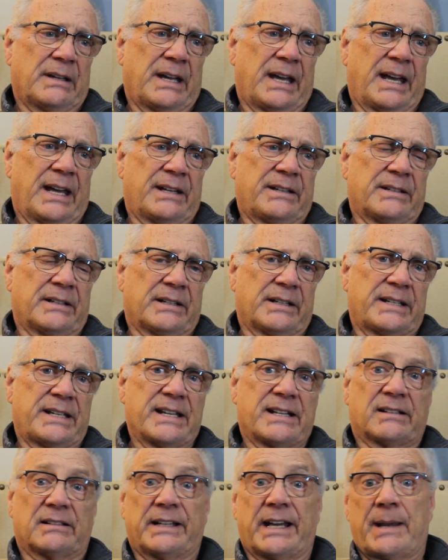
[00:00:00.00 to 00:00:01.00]
And he
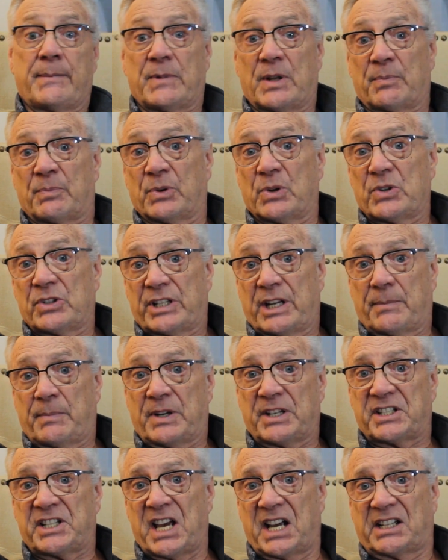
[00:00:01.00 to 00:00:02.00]
claimed that Bruce had
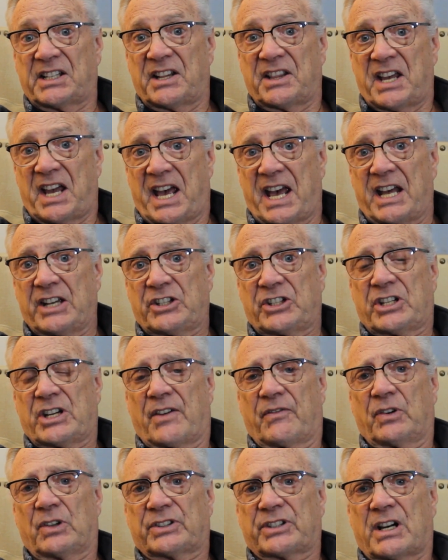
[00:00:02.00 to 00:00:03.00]
been kicked in the head
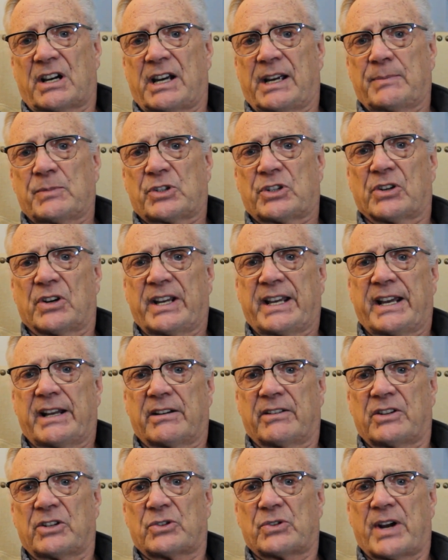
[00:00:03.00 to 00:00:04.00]
several times during
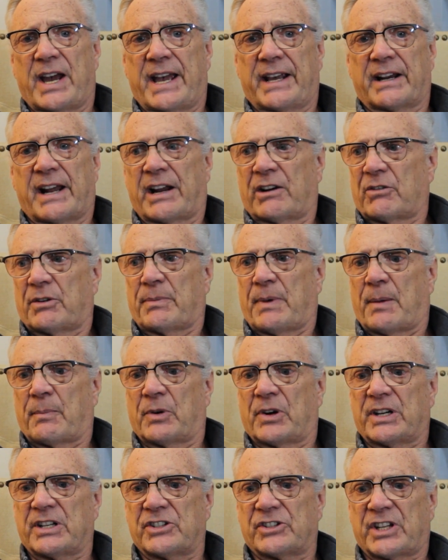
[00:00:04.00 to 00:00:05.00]
Enter the Dragon. I don't
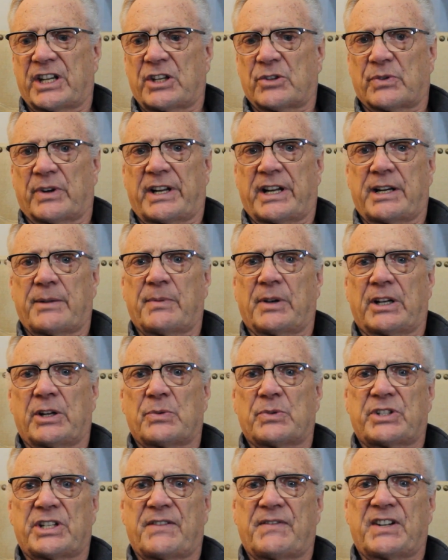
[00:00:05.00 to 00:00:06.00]
remember any scenes when anybody
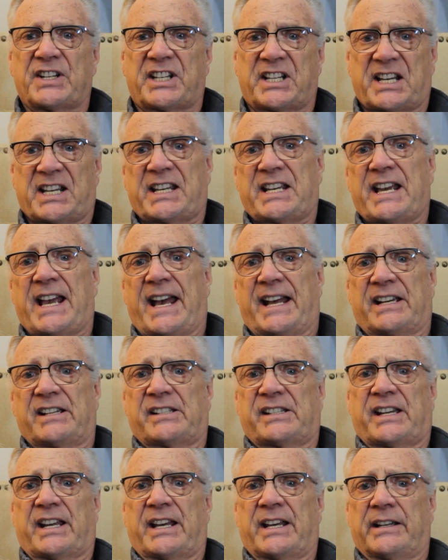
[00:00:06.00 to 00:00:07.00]
was even kicking at
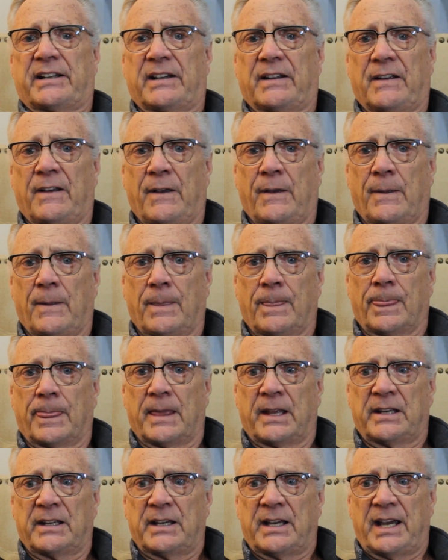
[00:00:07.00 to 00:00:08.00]
his head.
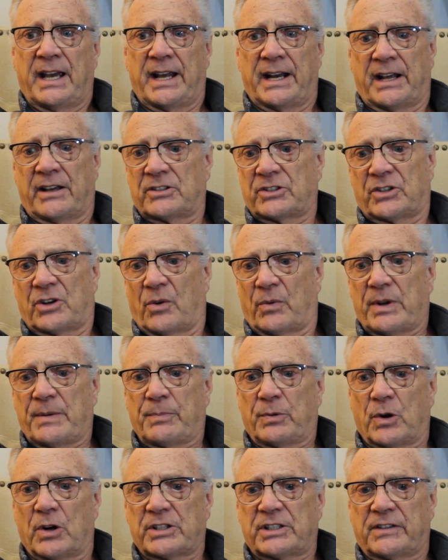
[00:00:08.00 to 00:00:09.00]
And there's no
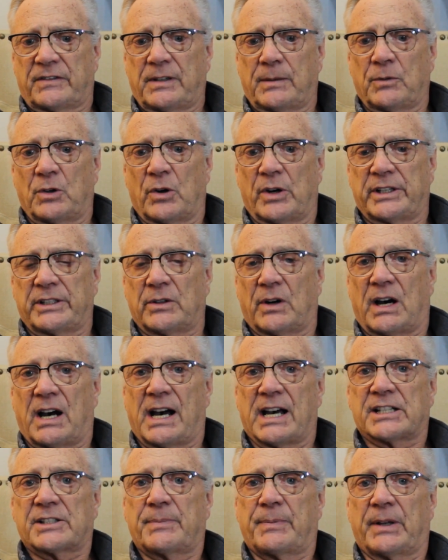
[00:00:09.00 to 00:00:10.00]
reports of him going to a
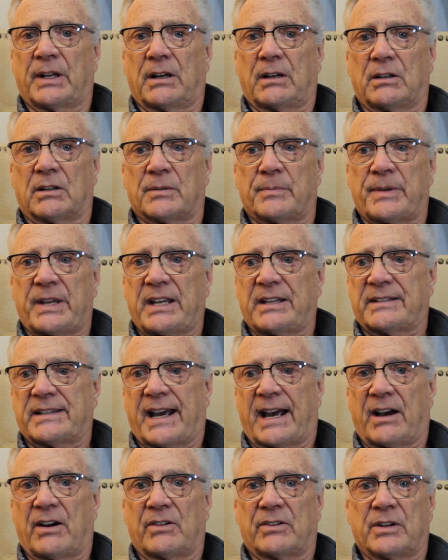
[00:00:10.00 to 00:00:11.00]
hospital or being
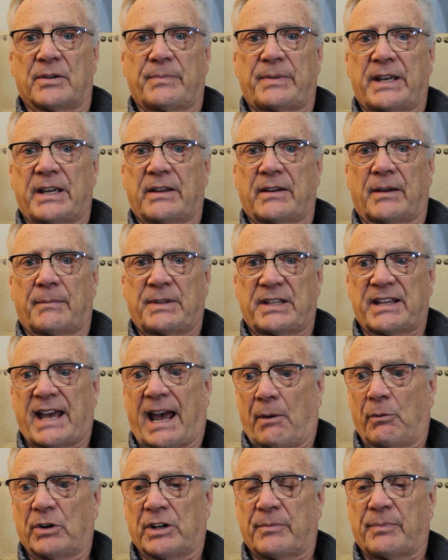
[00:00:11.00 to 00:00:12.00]
down or
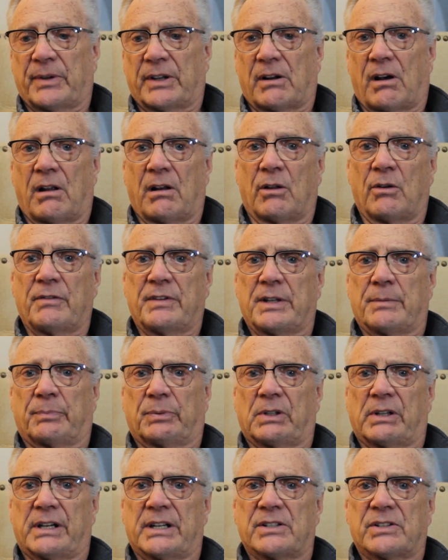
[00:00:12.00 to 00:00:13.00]
that would have been all over the
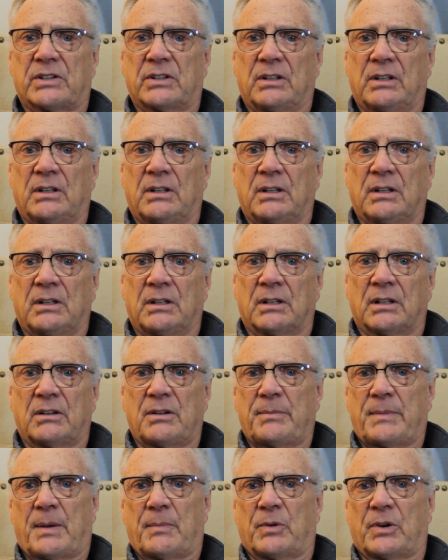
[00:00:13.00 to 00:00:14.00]
place. I
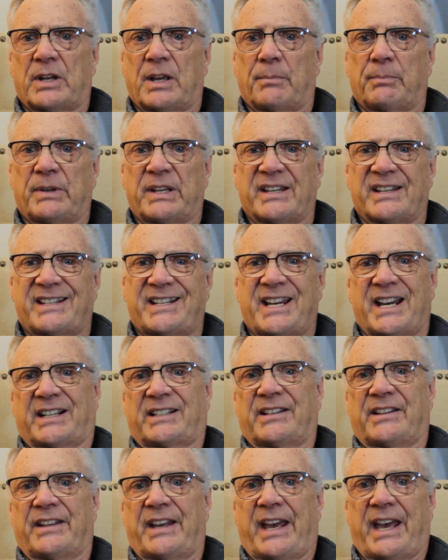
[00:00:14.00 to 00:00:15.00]
remember him being
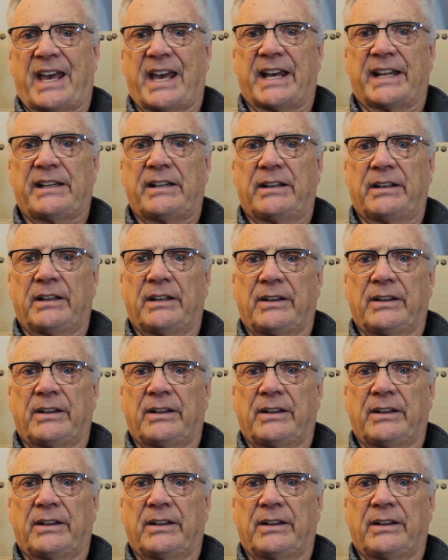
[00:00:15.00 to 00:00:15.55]
kicked in the head.